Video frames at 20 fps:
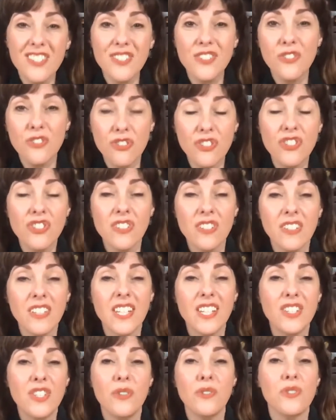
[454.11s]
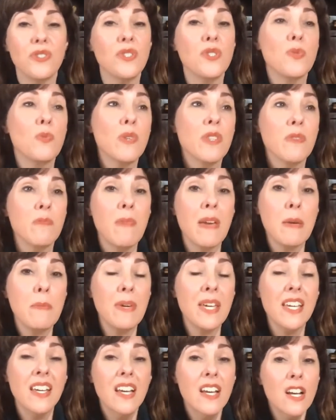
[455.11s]
nutritional ketosis, with
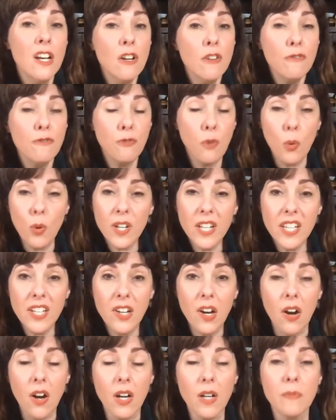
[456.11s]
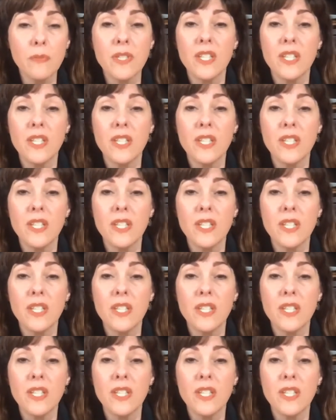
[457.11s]
maybe 40 carbs.